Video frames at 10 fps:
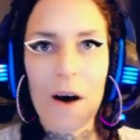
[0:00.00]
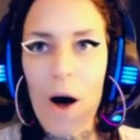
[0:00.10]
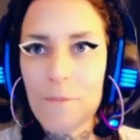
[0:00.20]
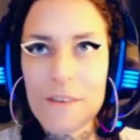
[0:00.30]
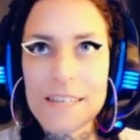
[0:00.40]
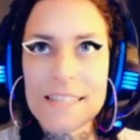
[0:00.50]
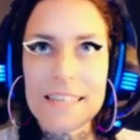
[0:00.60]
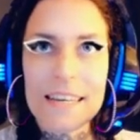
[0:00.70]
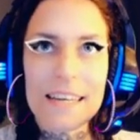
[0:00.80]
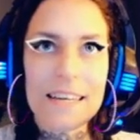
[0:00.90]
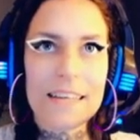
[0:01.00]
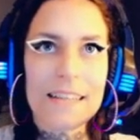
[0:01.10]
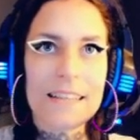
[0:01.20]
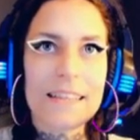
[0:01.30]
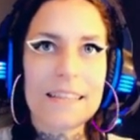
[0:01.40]
obviously
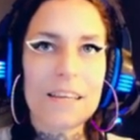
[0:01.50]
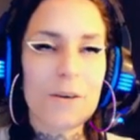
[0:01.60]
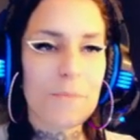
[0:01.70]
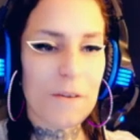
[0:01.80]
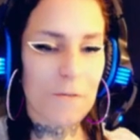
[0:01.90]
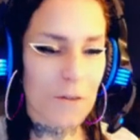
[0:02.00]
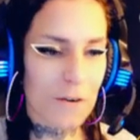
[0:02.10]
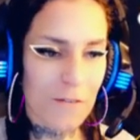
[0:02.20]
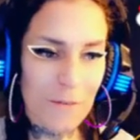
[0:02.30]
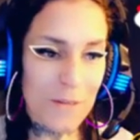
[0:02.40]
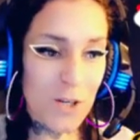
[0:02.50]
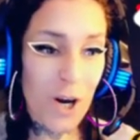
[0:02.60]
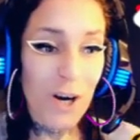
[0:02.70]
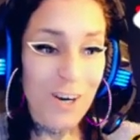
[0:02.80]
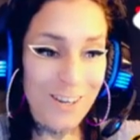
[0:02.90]
couldn't be further from the
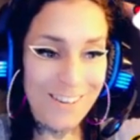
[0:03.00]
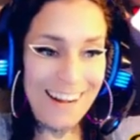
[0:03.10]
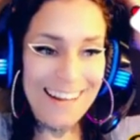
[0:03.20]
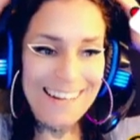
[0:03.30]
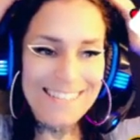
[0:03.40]
truth, right?